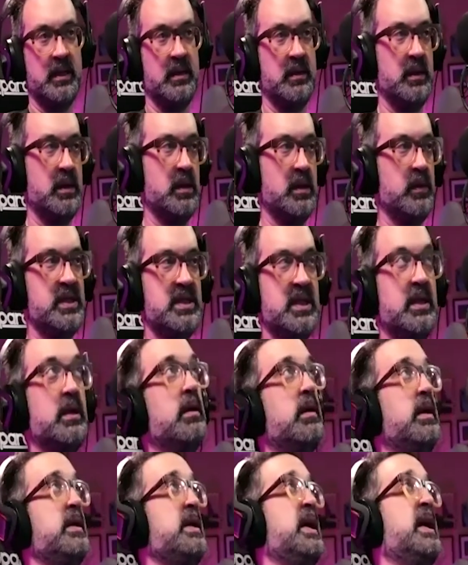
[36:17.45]
You know, we did it,
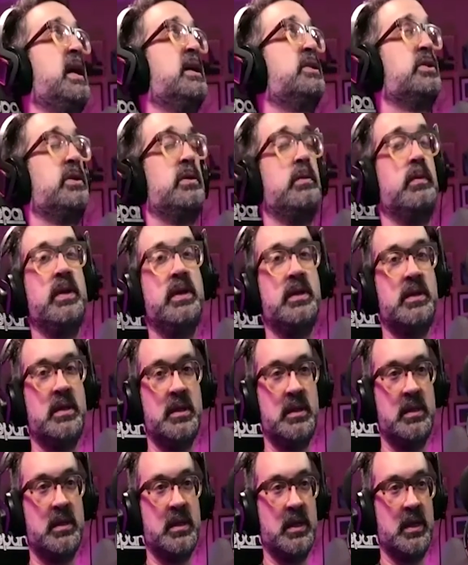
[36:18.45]
and actually we did,
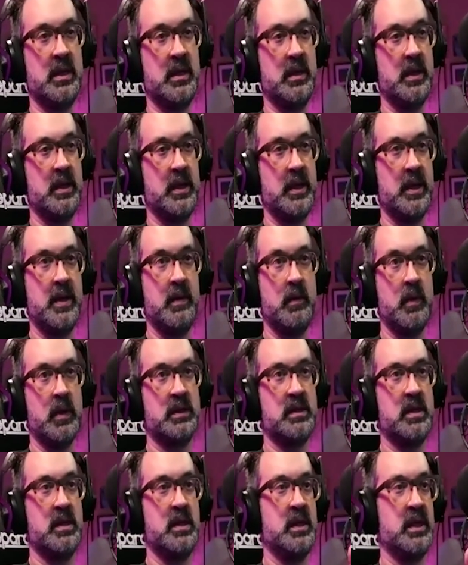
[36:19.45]
uh, I worked
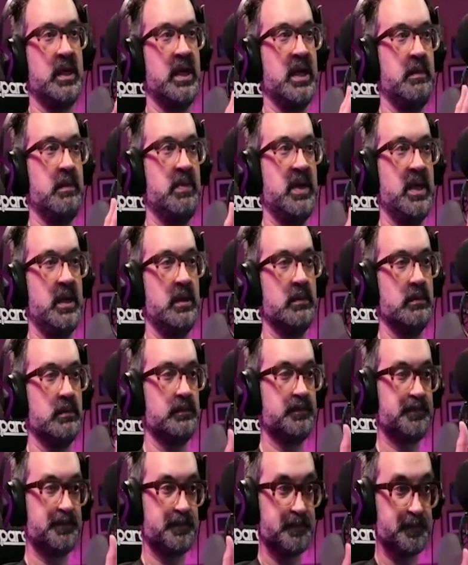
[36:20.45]
on a campaign
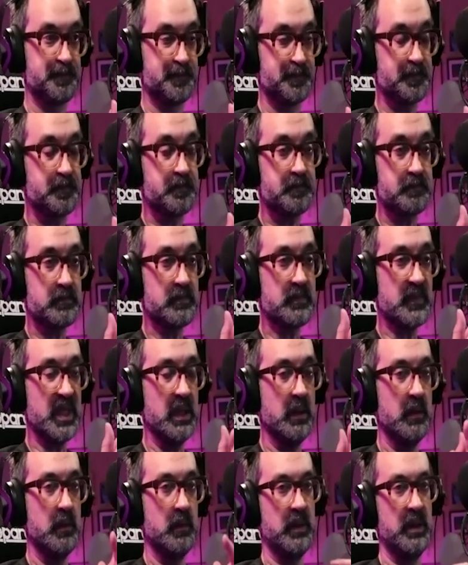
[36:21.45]

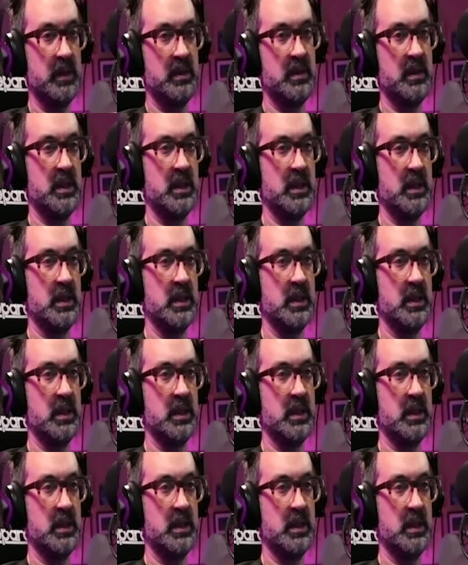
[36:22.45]
with, uh,